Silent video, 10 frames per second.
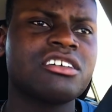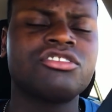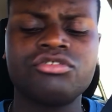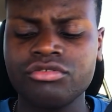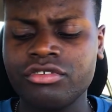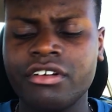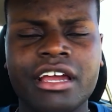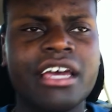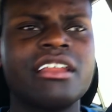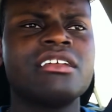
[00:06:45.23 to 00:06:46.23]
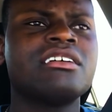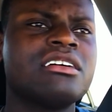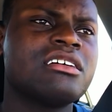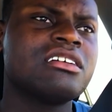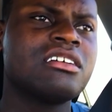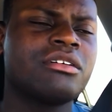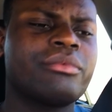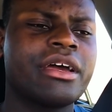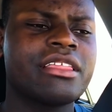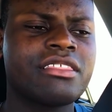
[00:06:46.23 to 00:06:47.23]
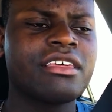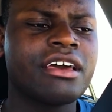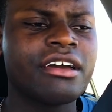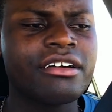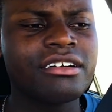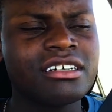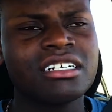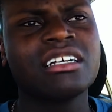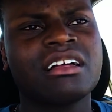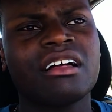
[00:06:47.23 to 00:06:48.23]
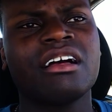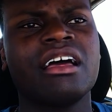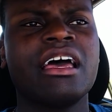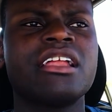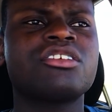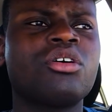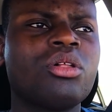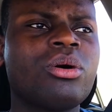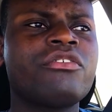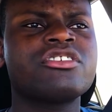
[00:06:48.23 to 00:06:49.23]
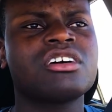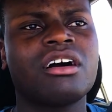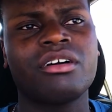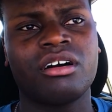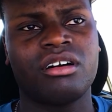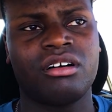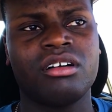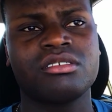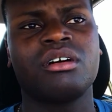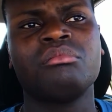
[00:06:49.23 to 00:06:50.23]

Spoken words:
so that's a good $2,000 right there, and coilovers are